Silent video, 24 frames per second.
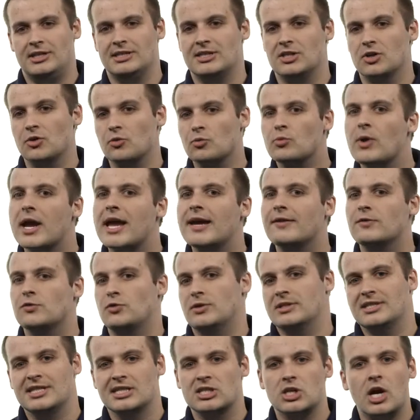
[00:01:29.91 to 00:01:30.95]
It's an array of
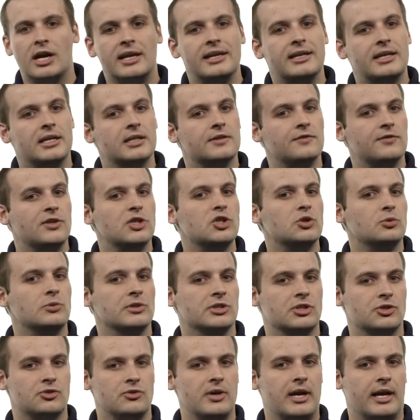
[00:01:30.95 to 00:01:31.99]
strings. It's not an individual
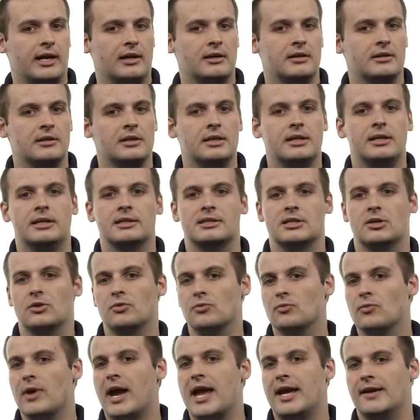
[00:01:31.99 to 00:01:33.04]
string. It's an
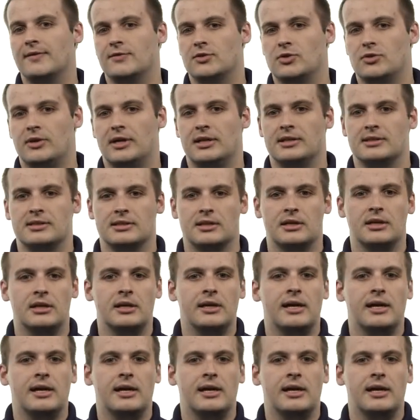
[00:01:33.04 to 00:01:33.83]
array of strings.